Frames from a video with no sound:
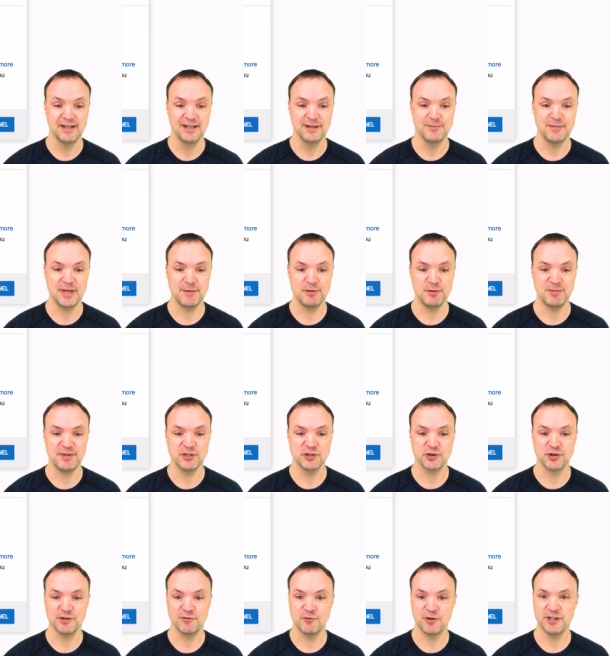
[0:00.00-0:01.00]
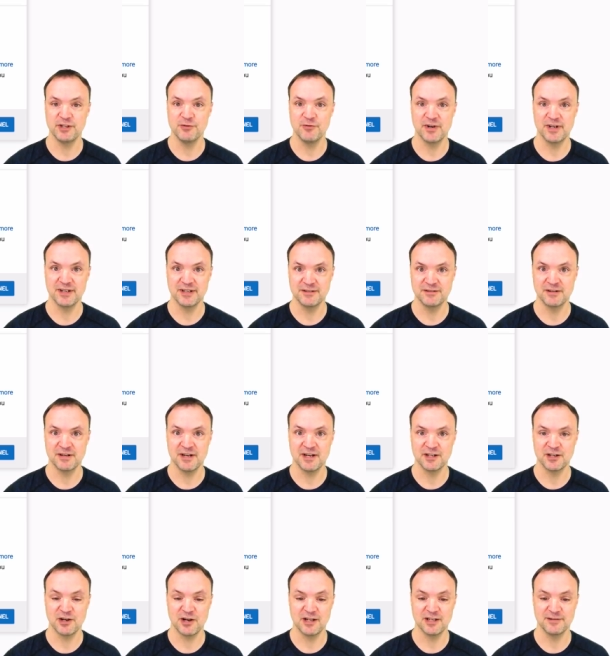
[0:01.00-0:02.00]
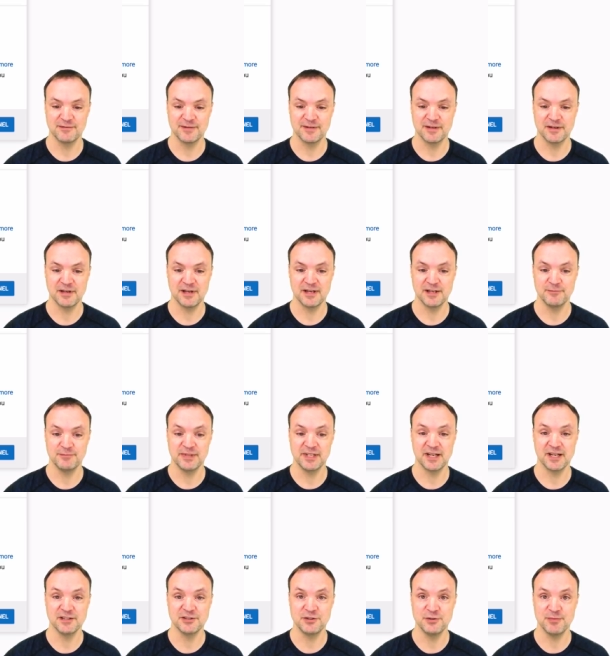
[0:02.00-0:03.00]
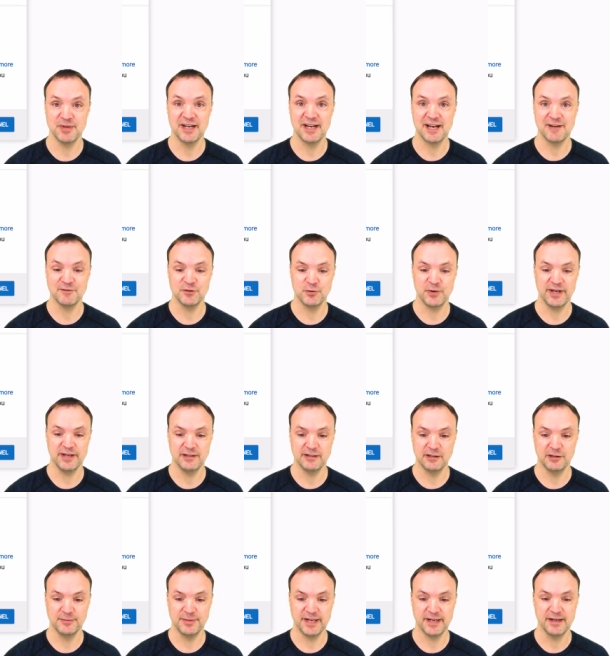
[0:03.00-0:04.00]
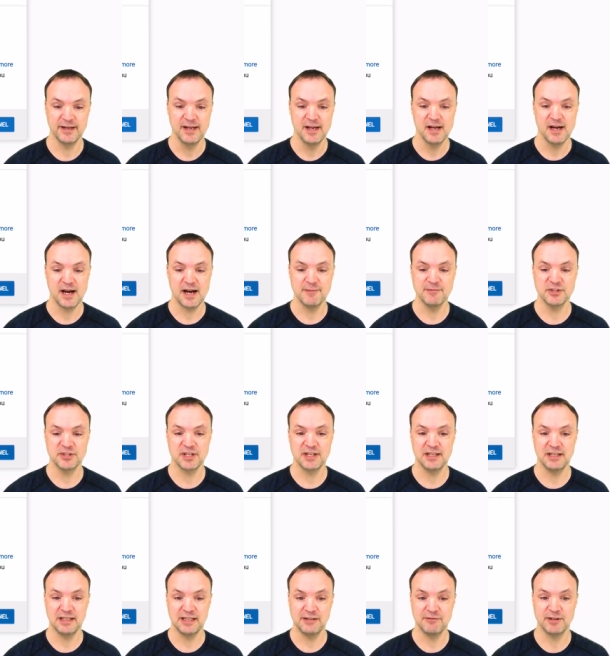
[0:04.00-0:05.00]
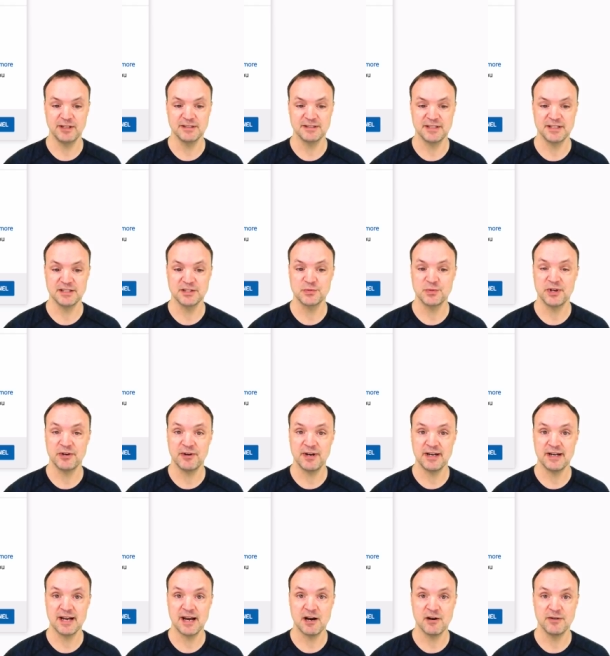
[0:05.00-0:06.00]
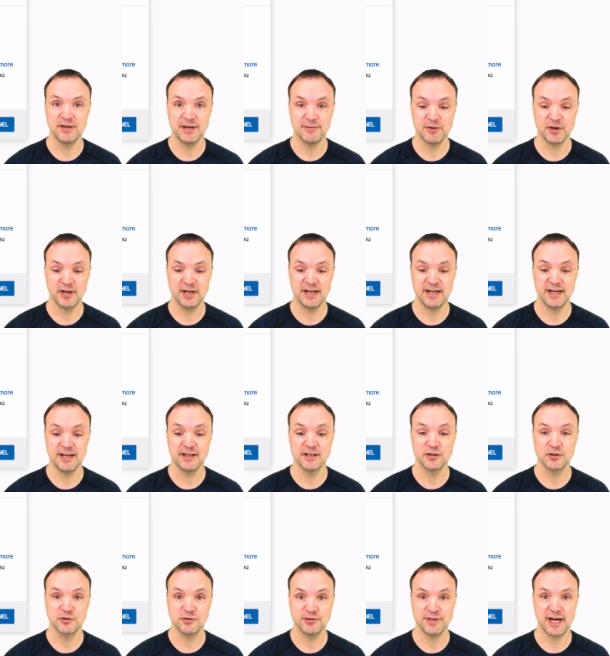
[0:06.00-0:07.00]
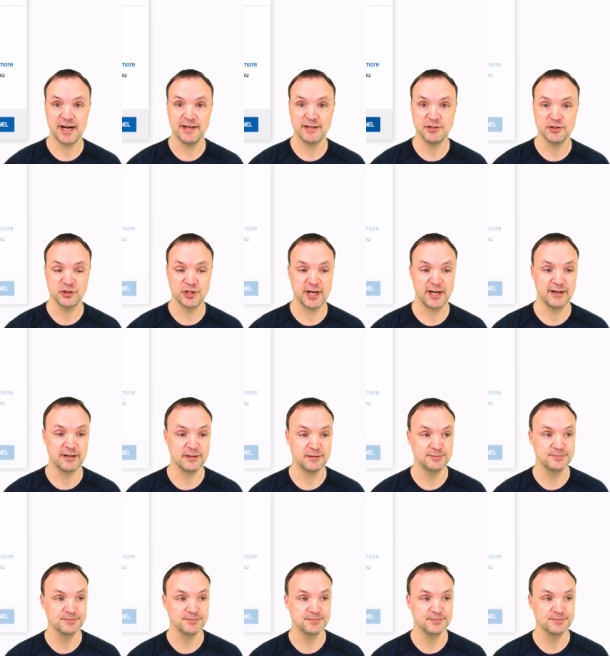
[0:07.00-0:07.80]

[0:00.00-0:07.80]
maybe be sure what you want to call it, because you might have to wait a little bit. I'm just going to leave it as this one right now, and I'm going to hit Create Channel.